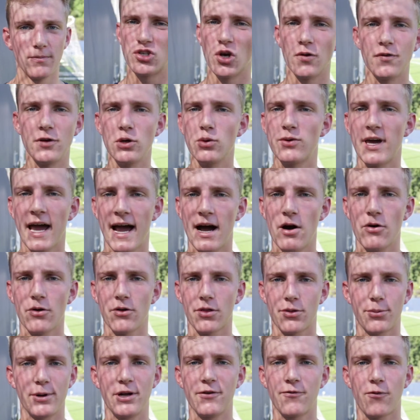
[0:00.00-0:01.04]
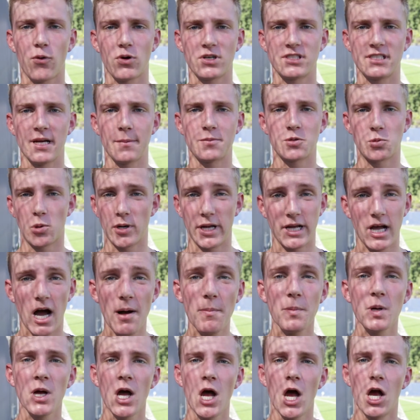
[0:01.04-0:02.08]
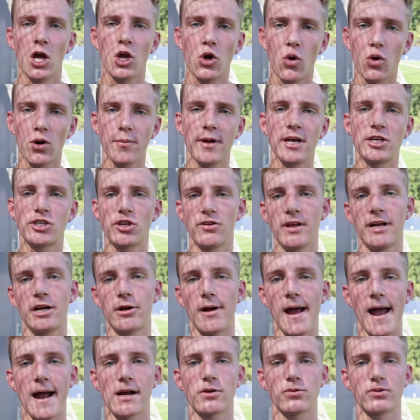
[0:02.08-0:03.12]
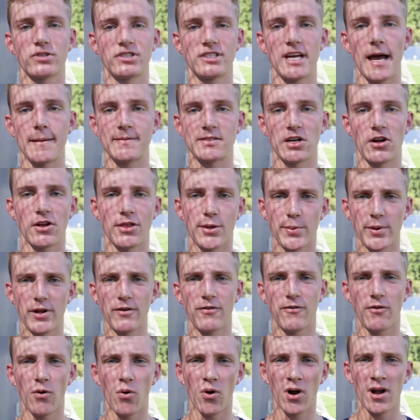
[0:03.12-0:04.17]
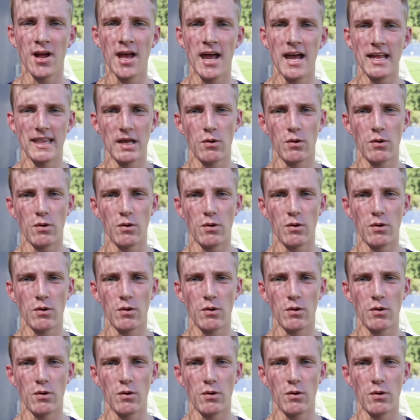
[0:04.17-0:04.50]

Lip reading: So if you count 3 to 4 steps running up, you want to make sure that your actual steps are 3 to 4.